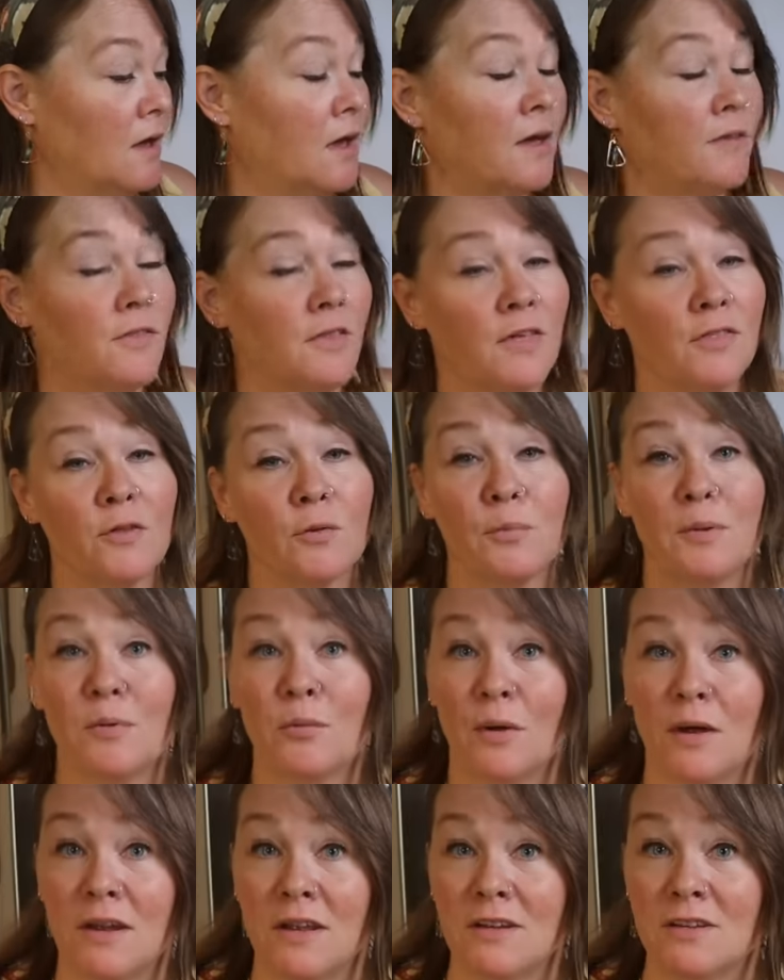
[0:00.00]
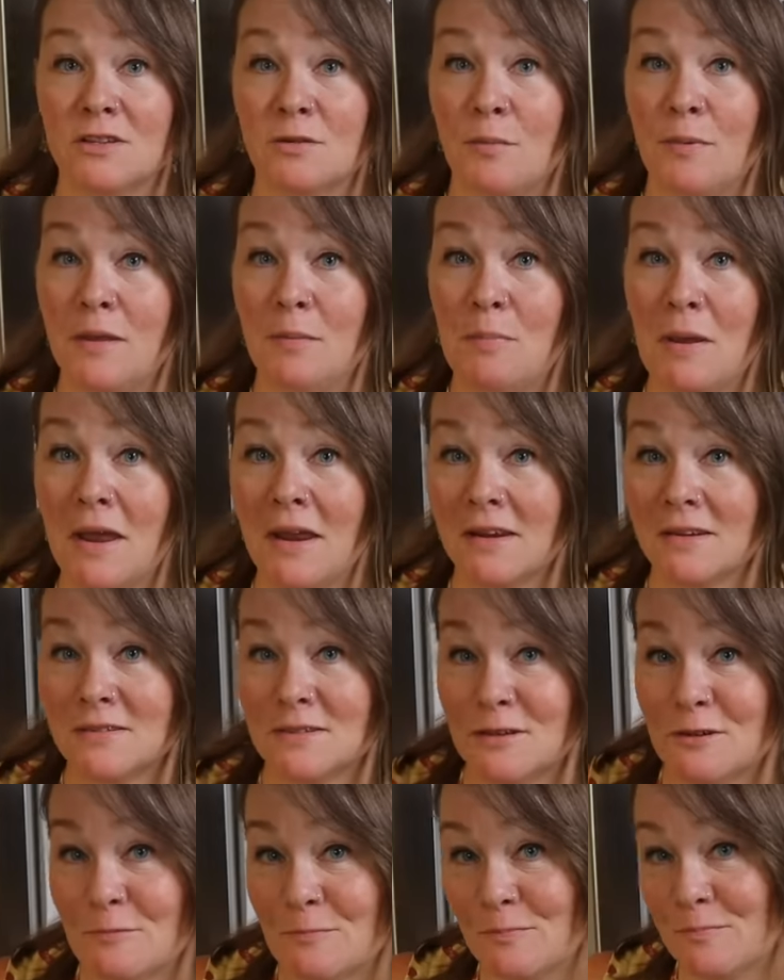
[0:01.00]
and then they'll be ready to be
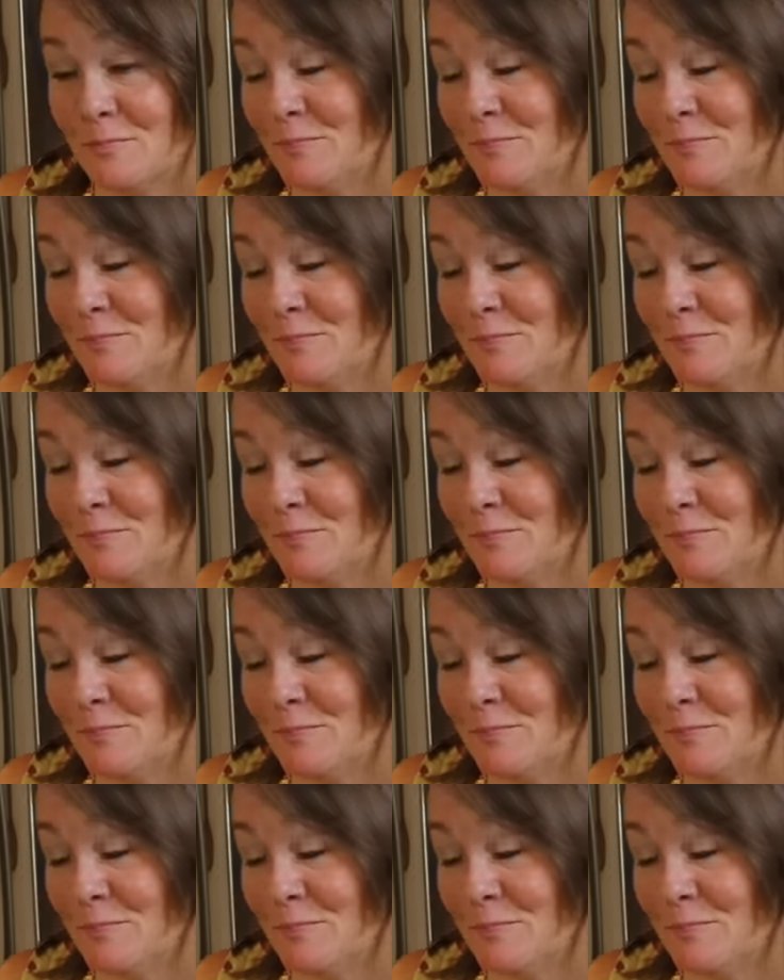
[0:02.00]
baked.